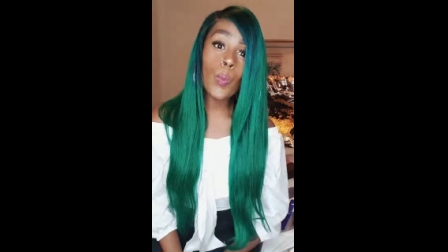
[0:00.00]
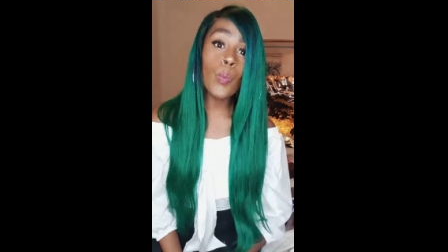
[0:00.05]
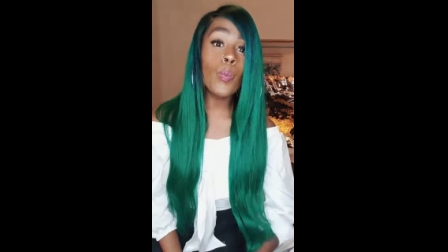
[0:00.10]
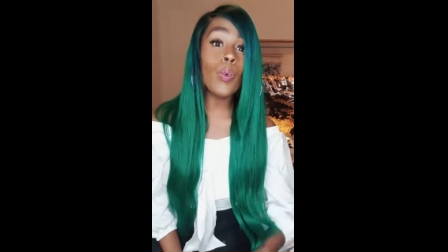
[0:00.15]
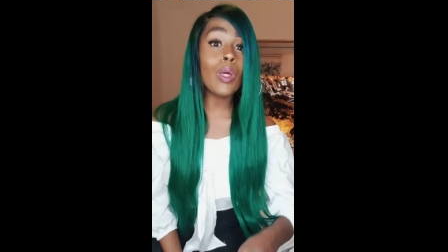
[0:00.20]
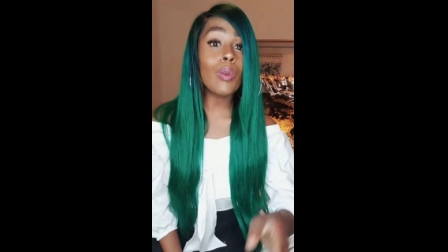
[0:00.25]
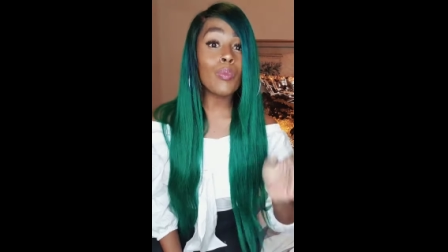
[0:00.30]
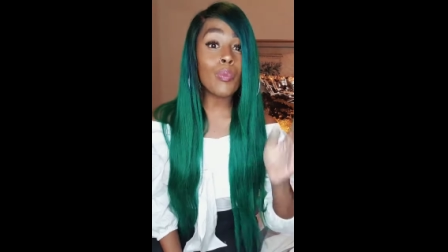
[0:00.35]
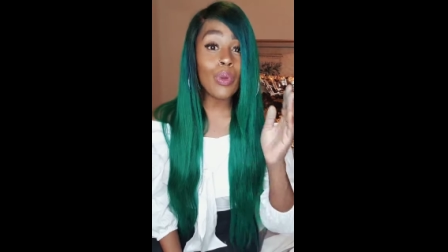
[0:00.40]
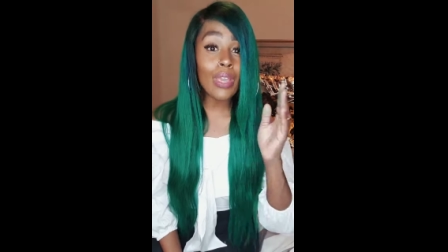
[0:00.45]

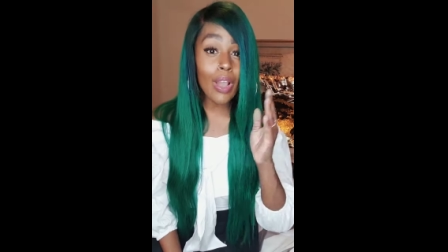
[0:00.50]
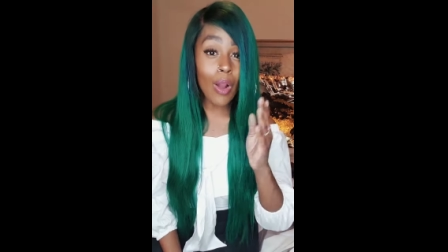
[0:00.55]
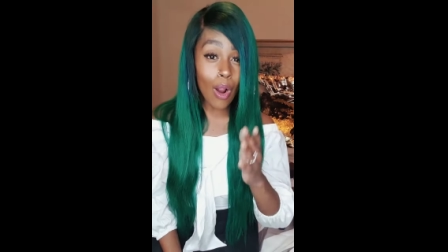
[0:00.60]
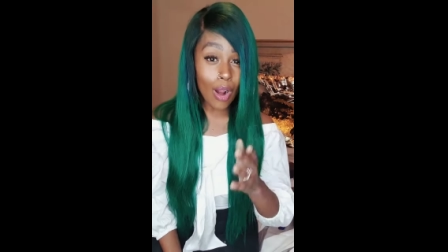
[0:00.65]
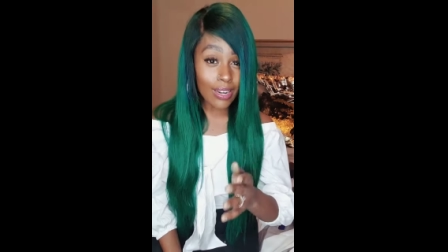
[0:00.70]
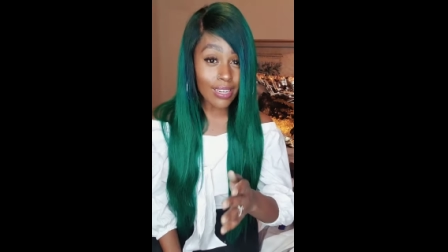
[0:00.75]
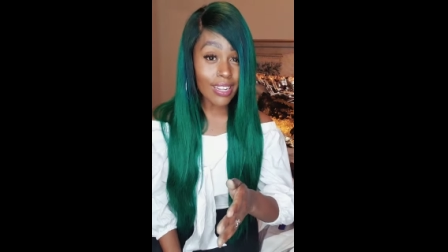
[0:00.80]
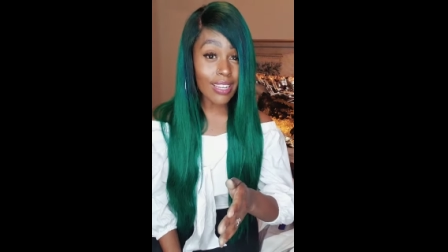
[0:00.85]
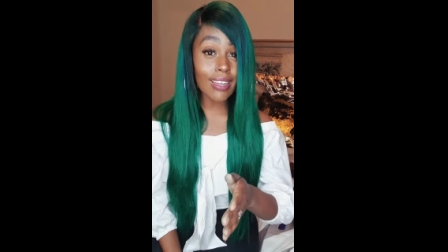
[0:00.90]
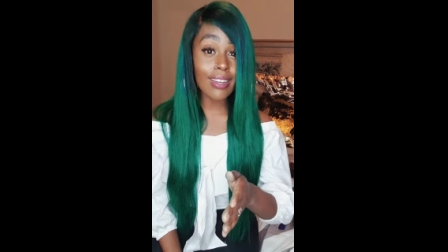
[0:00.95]
when we
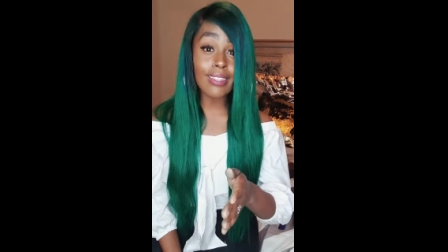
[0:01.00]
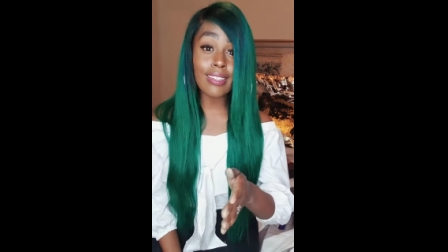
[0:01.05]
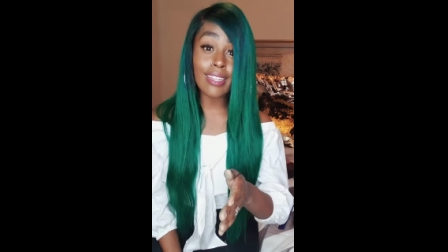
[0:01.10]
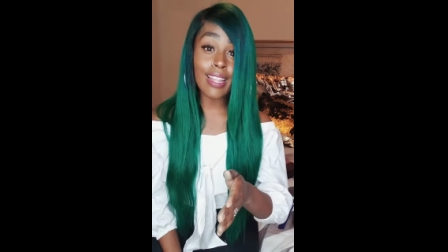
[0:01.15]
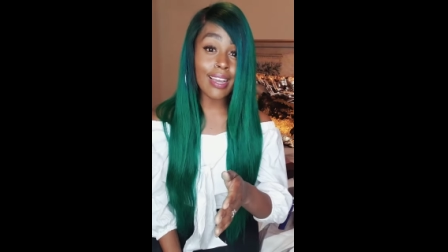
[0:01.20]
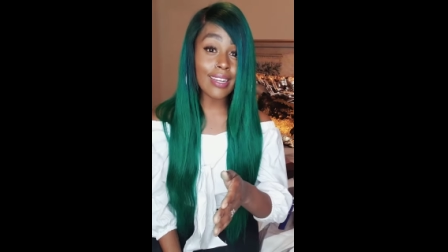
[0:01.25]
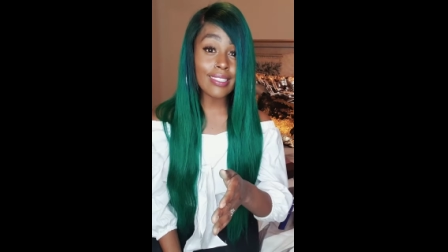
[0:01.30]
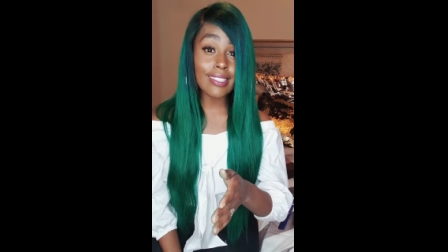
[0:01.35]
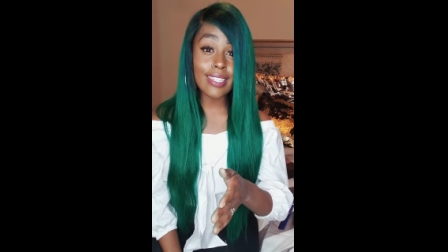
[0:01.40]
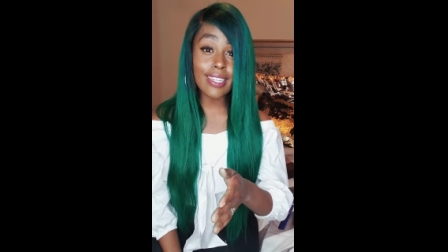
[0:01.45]
are
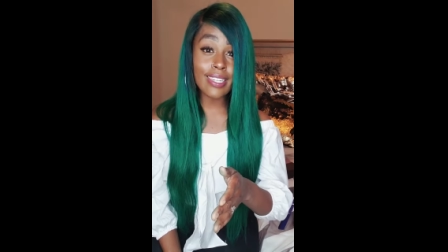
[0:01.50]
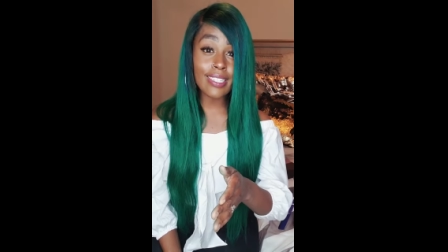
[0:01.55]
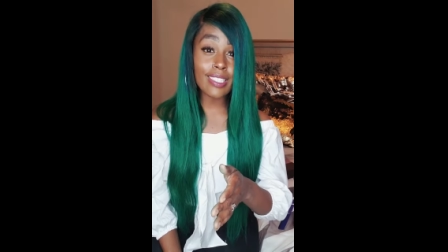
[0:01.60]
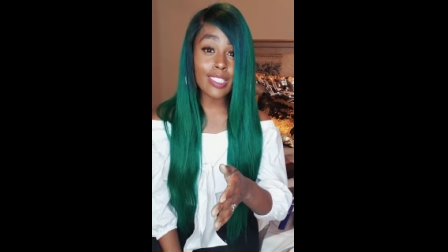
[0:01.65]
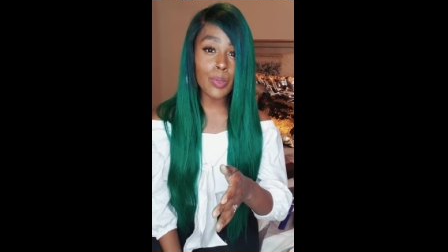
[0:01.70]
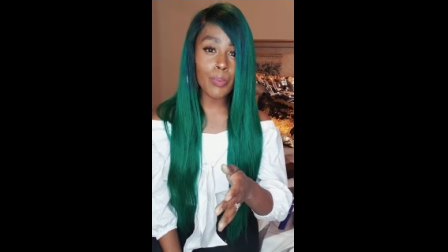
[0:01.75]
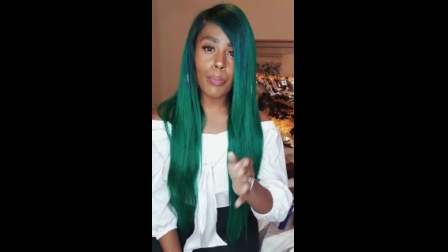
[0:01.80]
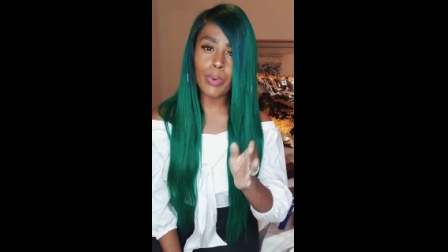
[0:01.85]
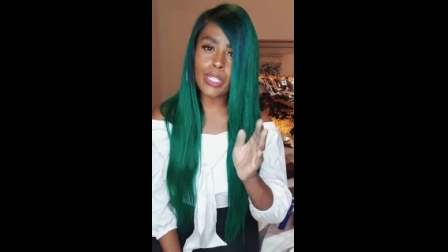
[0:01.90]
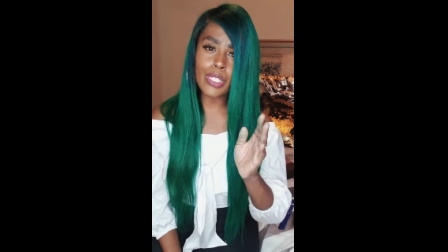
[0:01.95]
neglecting
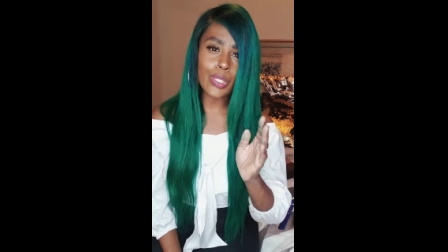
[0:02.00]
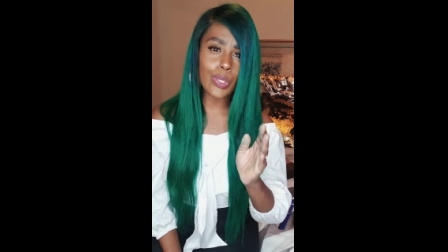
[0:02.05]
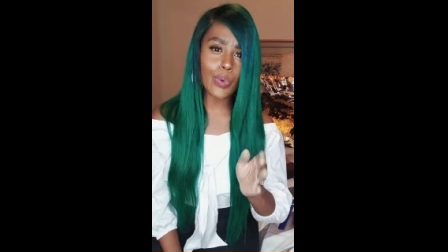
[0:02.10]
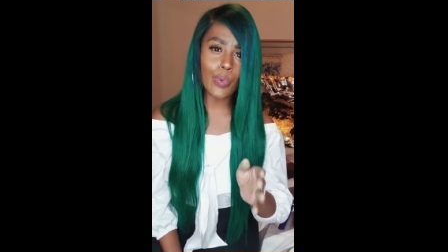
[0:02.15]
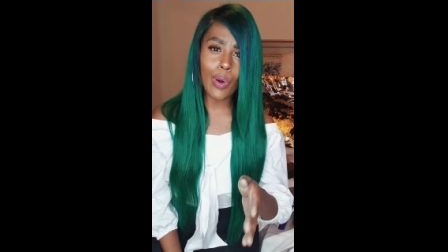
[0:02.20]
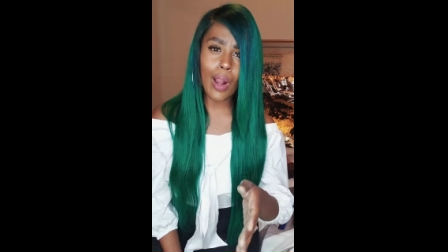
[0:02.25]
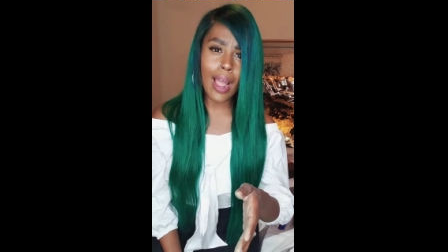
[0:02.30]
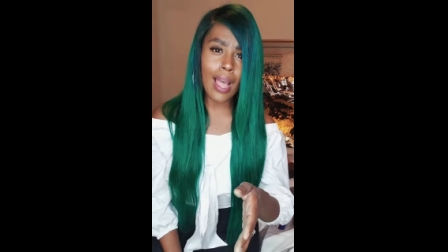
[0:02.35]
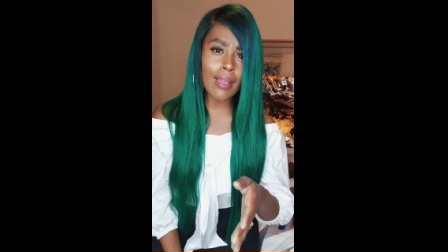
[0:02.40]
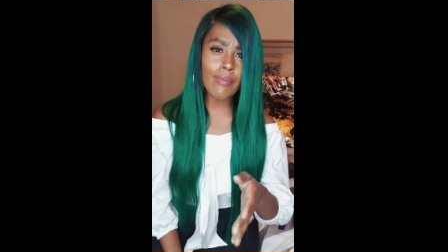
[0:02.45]
to
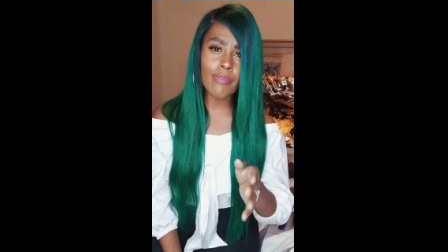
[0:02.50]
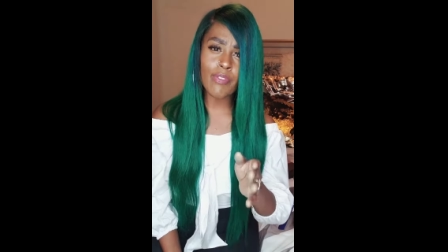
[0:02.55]
prescribe